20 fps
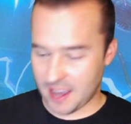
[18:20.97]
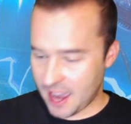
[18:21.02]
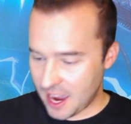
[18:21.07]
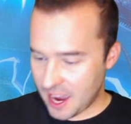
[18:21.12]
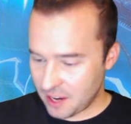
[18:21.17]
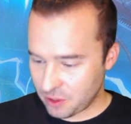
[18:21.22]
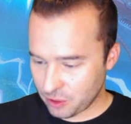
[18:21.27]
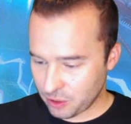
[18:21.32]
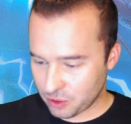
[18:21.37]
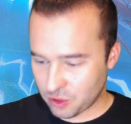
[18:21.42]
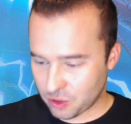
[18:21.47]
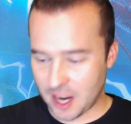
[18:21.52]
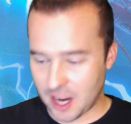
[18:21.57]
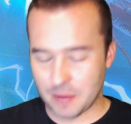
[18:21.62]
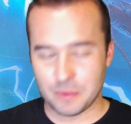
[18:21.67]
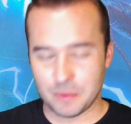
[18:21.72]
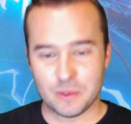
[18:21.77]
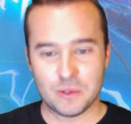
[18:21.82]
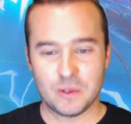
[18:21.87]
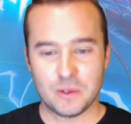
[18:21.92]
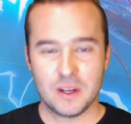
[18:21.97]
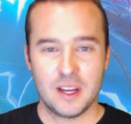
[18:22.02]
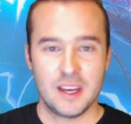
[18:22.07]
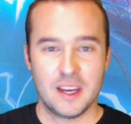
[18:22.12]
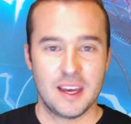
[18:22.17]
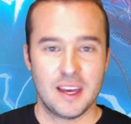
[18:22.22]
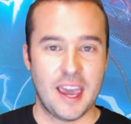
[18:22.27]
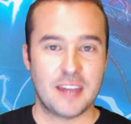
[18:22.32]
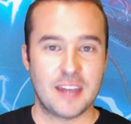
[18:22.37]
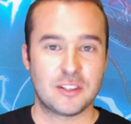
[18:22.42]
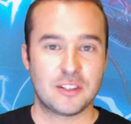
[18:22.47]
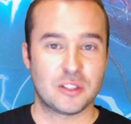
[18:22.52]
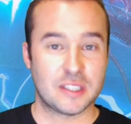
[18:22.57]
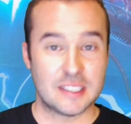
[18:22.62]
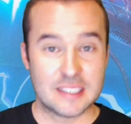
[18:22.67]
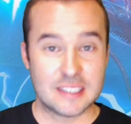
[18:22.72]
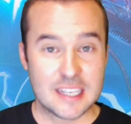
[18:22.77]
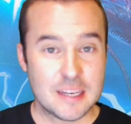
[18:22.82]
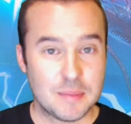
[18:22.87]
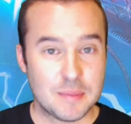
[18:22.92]
Angel Tribal, Angel
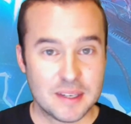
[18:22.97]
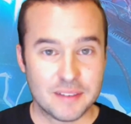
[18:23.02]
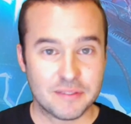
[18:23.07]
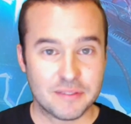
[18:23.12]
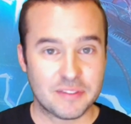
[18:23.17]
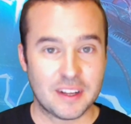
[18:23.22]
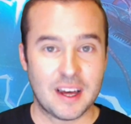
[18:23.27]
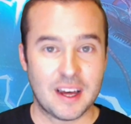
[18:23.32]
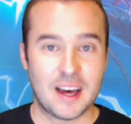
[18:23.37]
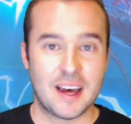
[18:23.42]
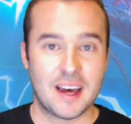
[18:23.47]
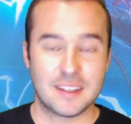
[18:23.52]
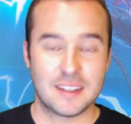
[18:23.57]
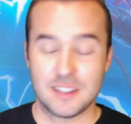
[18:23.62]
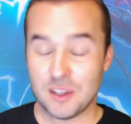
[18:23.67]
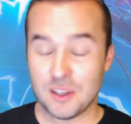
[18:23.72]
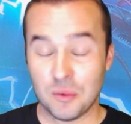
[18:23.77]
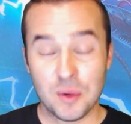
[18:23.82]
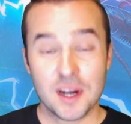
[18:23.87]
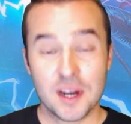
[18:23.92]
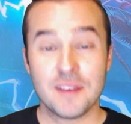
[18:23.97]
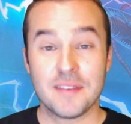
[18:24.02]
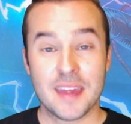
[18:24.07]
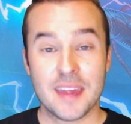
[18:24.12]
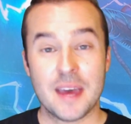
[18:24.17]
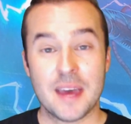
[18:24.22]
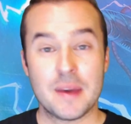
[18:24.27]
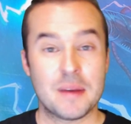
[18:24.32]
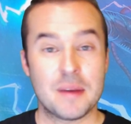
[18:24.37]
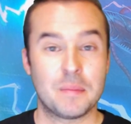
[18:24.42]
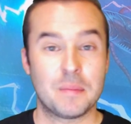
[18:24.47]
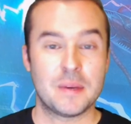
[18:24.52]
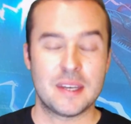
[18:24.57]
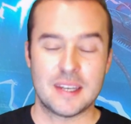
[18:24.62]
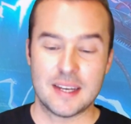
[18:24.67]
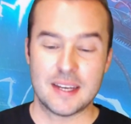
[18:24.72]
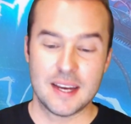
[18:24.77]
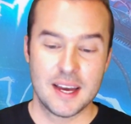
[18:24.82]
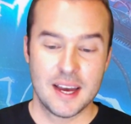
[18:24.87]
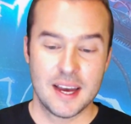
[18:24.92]
and Demon Flying, whatever that may
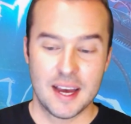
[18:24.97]
be.